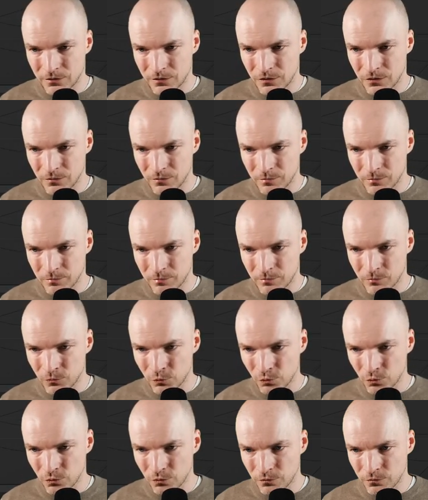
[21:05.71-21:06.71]
to
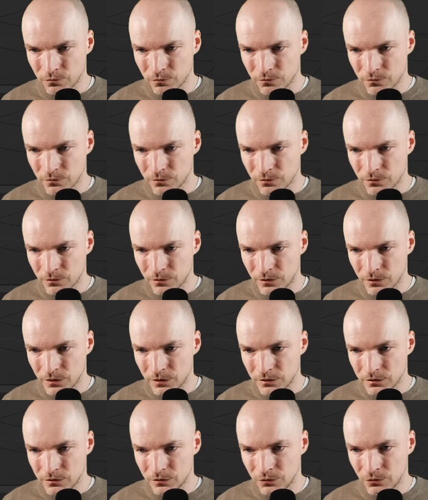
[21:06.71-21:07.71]
move
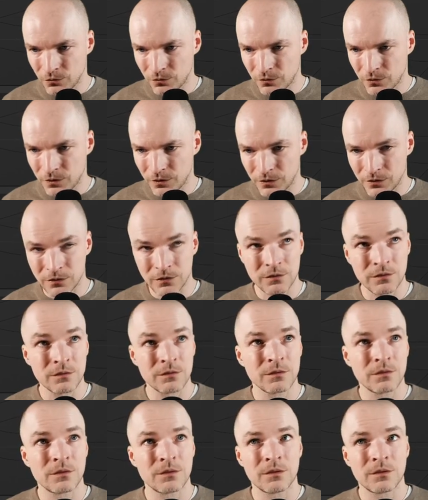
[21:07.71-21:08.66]
these new things.